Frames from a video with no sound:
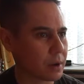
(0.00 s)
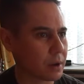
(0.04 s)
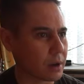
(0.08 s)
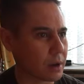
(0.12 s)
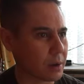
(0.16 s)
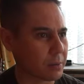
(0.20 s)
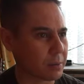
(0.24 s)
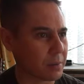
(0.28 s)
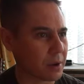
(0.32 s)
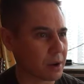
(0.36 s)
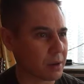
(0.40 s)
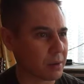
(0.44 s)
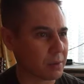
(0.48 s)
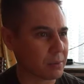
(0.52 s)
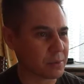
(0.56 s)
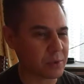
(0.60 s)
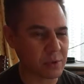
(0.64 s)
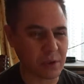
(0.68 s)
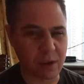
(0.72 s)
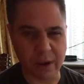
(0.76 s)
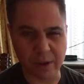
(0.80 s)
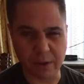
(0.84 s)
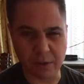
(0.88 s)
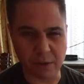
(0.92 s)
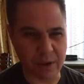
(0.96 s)
going to
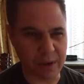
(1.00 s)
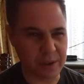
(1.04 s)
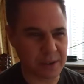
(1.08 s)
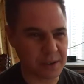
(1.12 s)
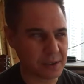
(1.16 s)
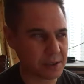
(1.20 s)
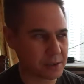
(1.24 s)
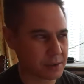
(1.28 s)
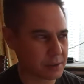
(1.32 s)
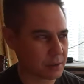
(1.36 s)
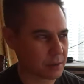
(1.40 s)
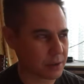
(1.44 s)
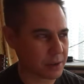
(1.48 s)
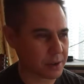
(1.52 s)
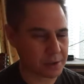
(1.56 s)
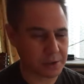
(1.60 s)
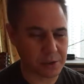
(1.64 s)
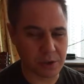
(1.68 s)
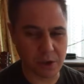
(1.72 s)
digress a lot of